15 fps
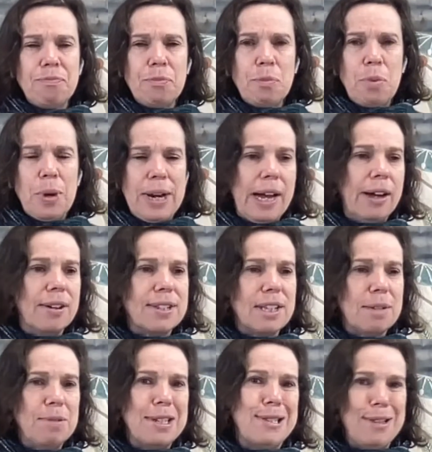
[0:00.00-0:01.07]
What else?
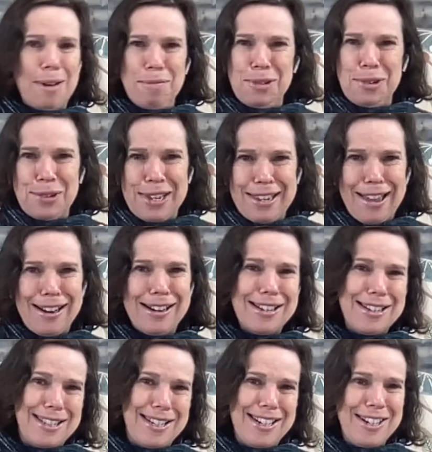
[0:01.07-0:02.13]
I'm looking at it.
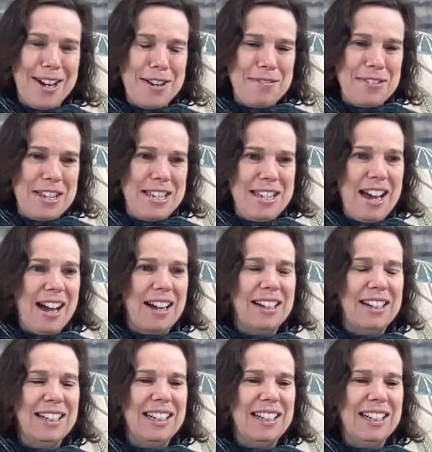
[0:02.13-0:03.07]
It's sitting over here.